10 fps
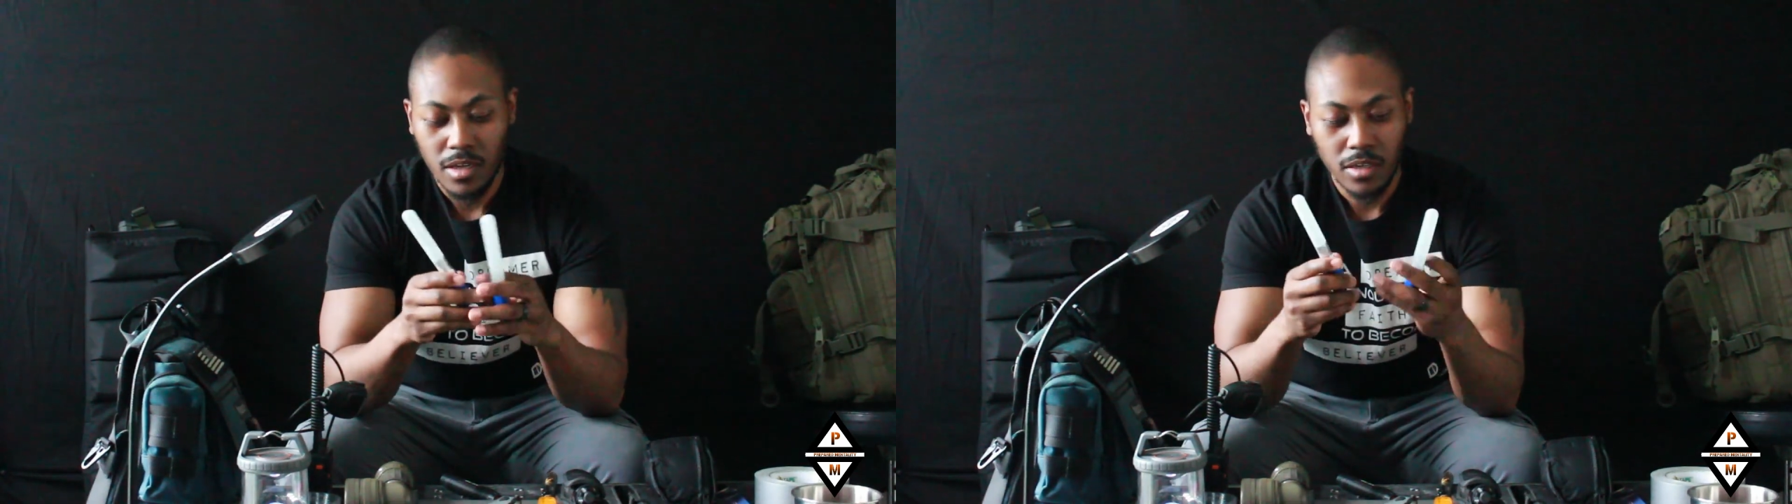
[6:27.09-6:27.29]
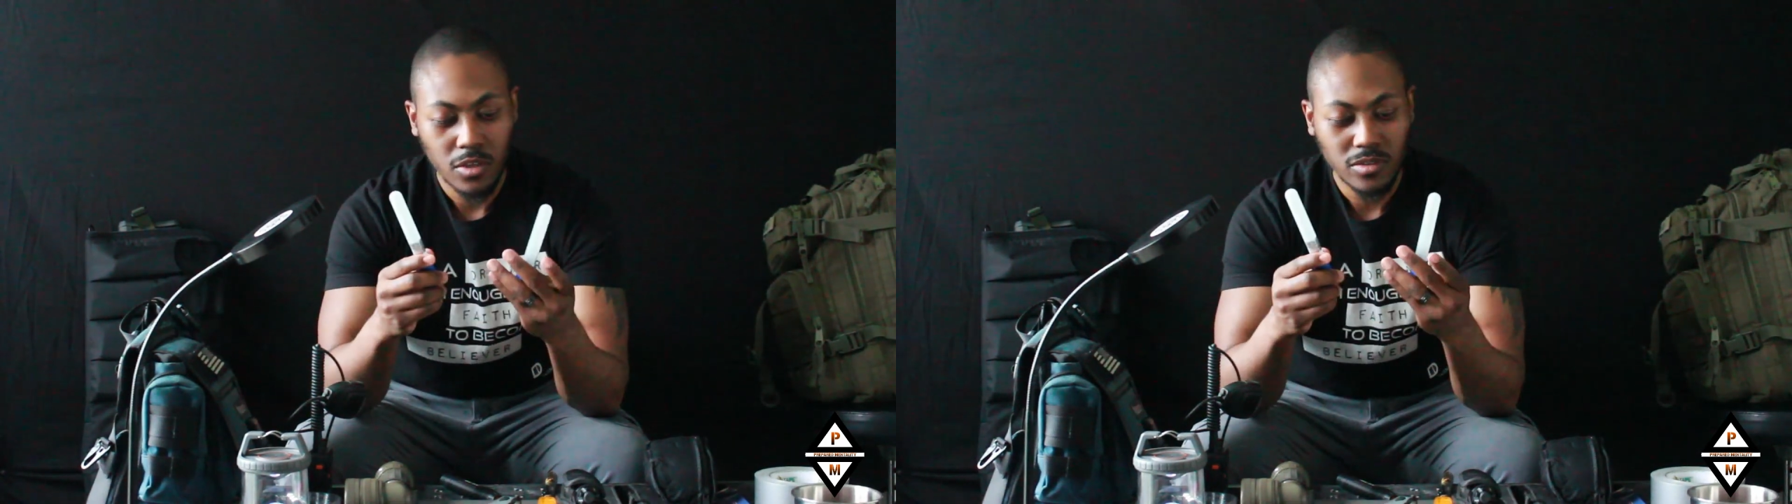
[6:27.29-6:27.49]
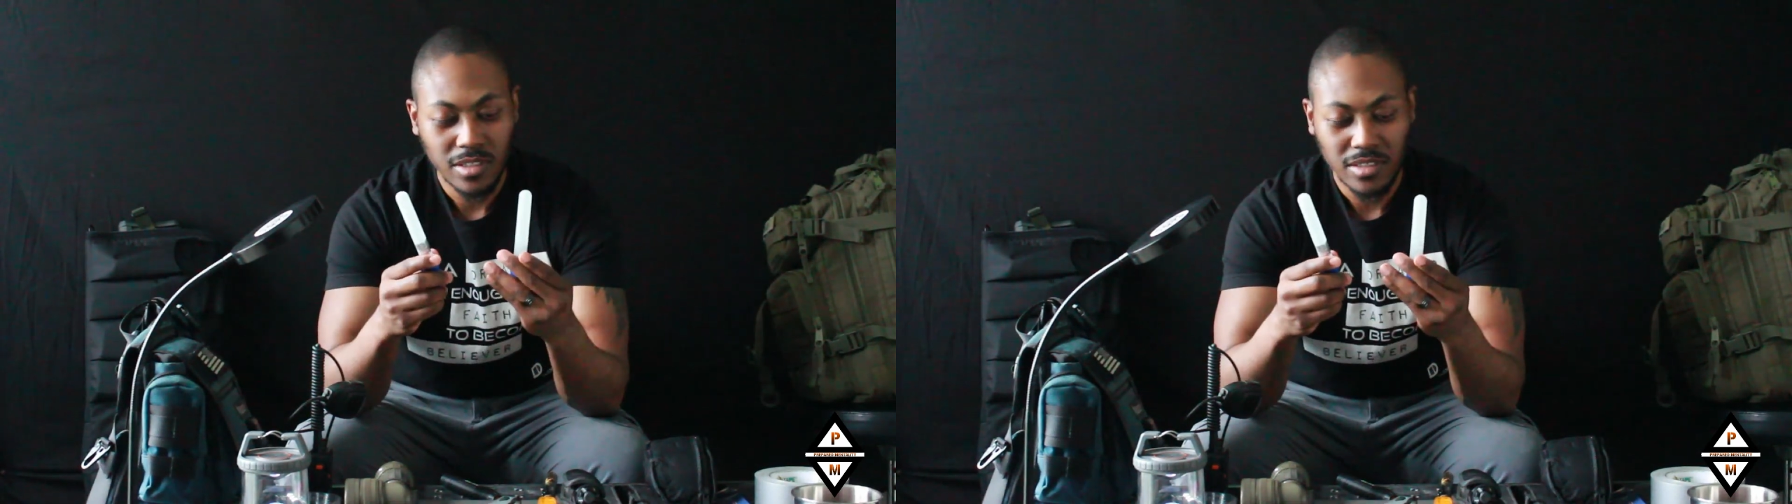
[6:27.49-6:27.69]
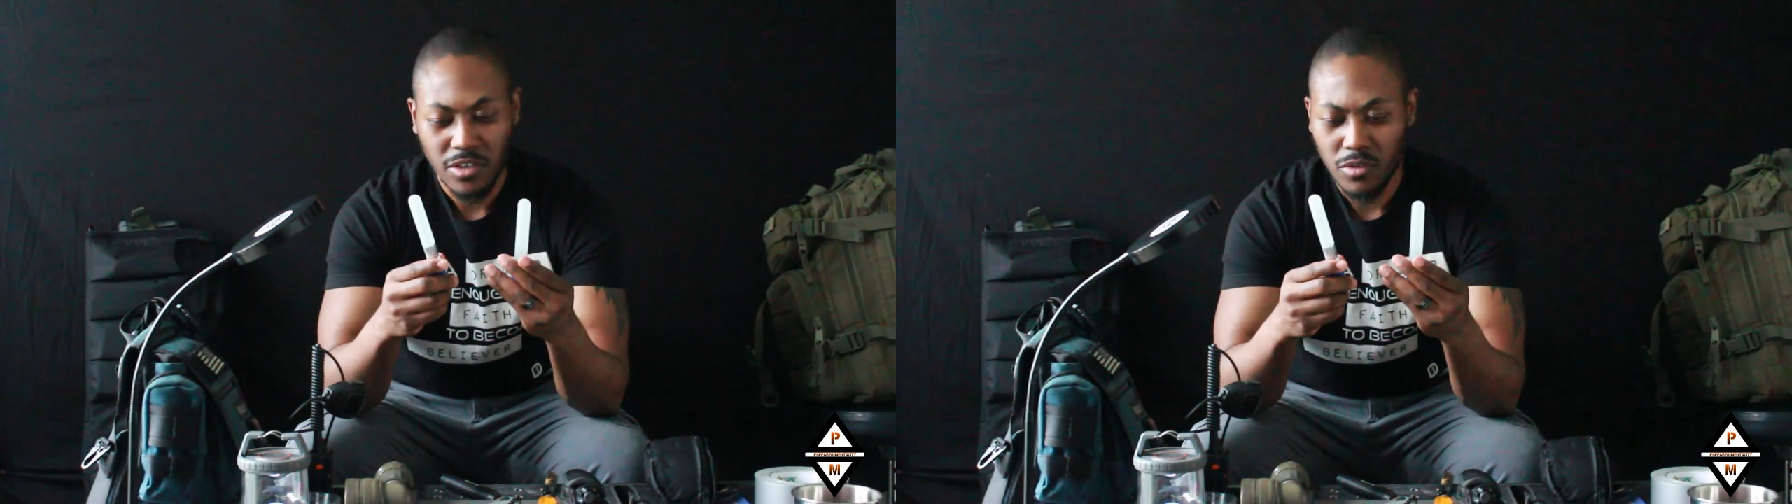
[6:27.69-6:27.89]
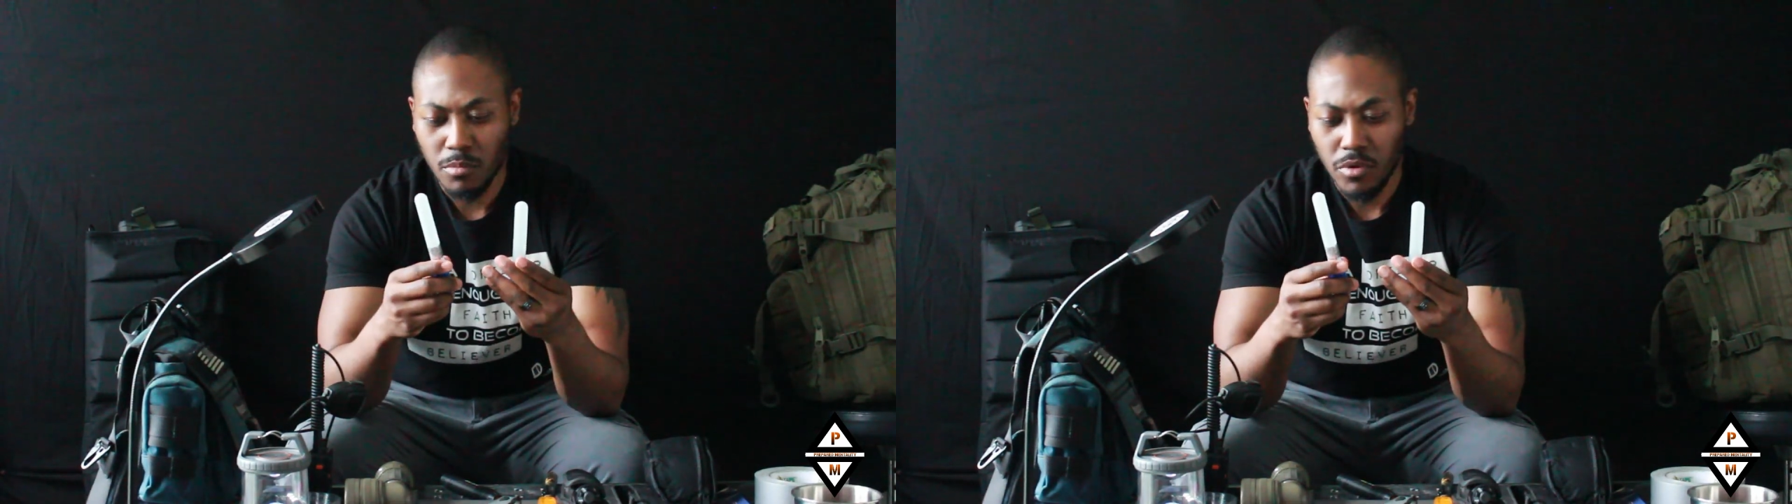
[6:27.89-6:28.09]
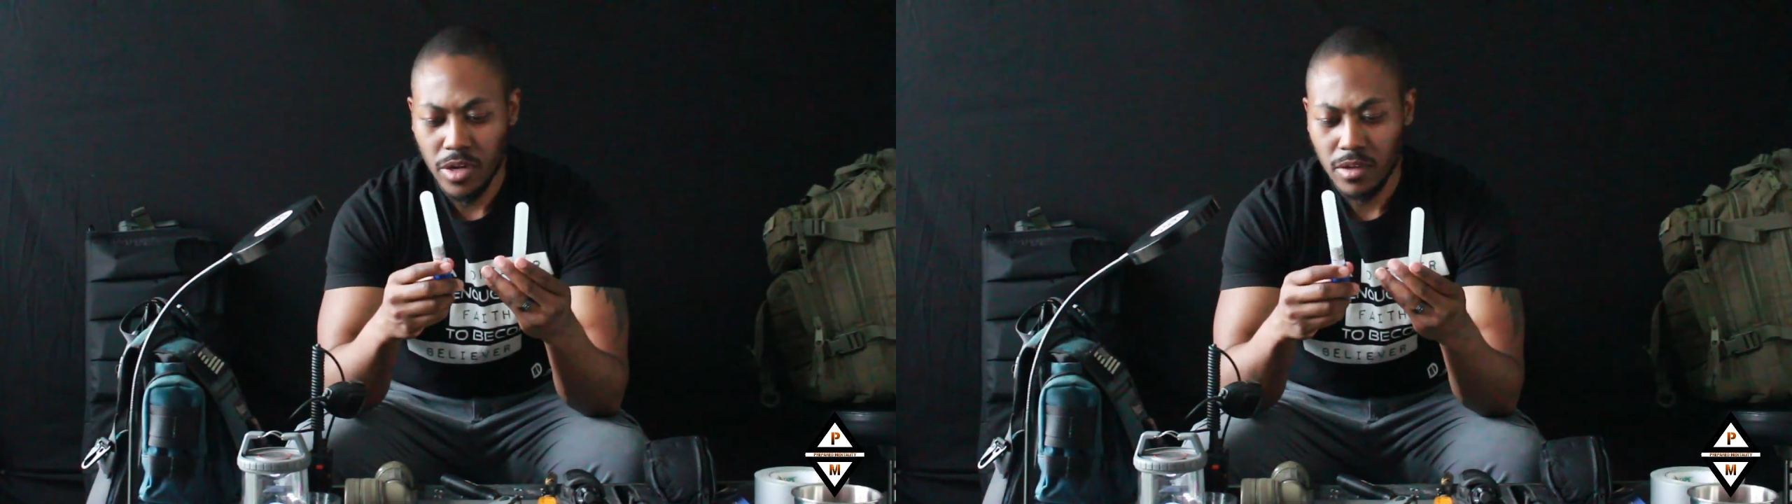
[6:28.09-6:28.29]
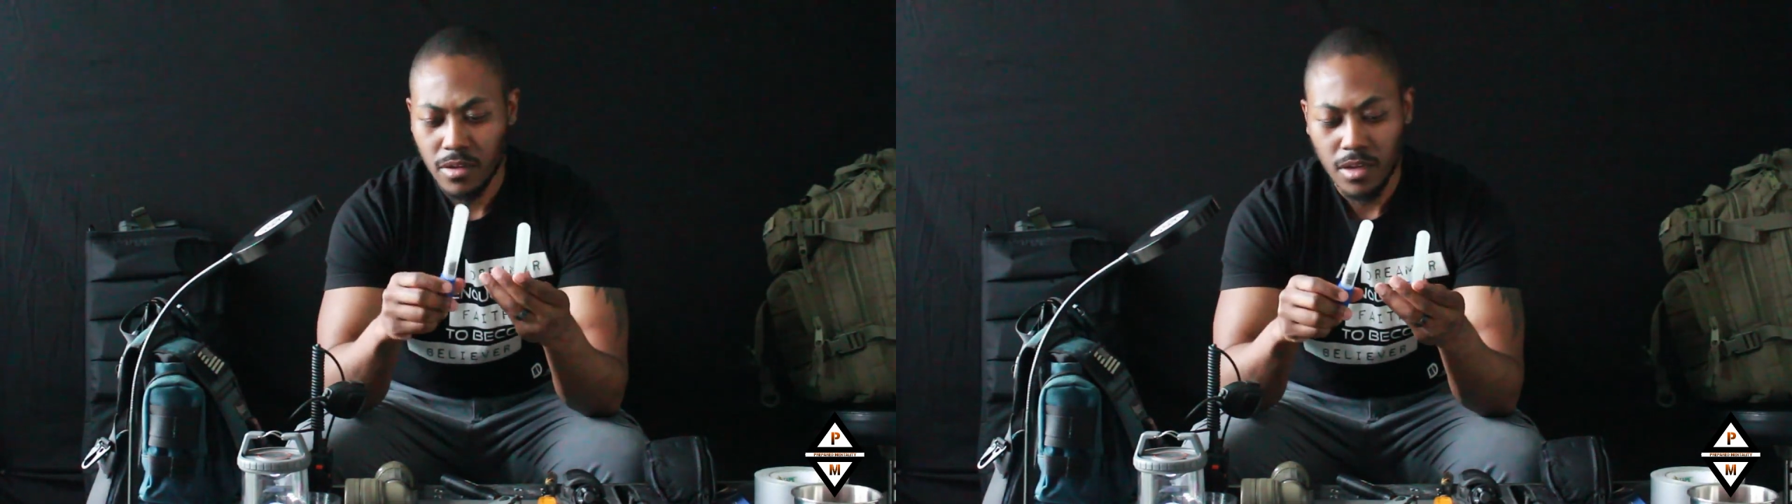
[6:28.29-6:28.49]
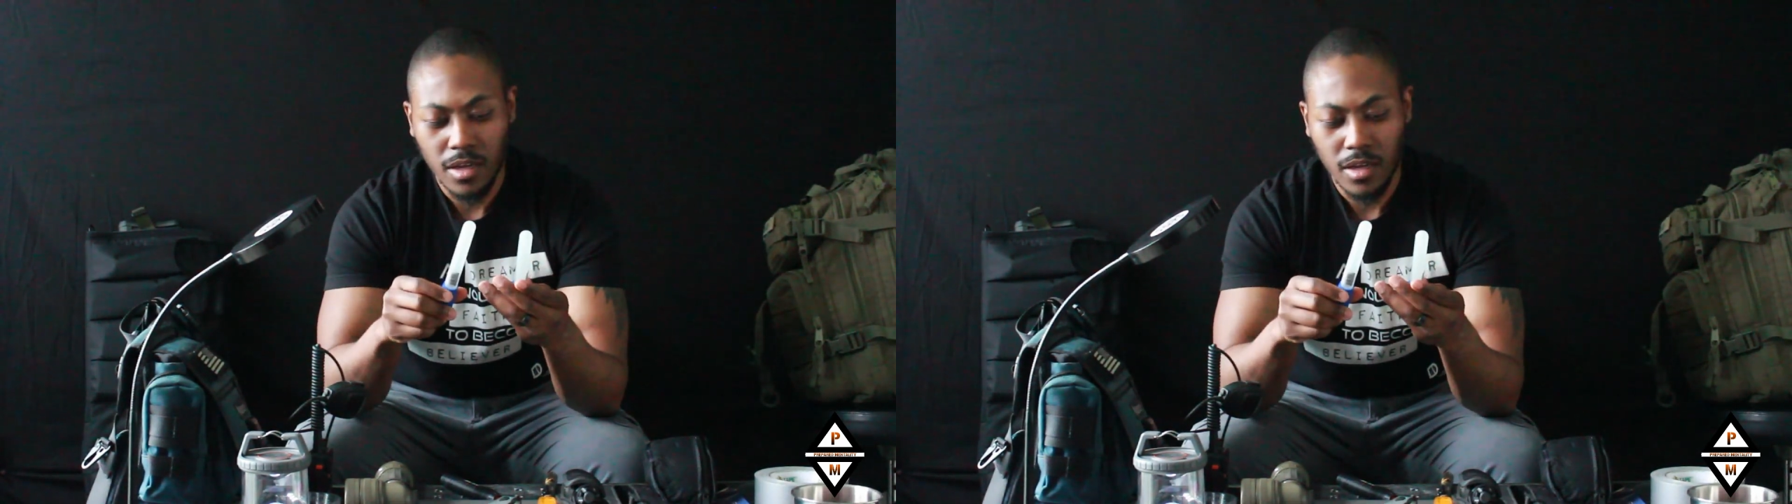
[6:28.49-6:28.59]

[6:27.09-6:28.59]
glow sticks that you can break.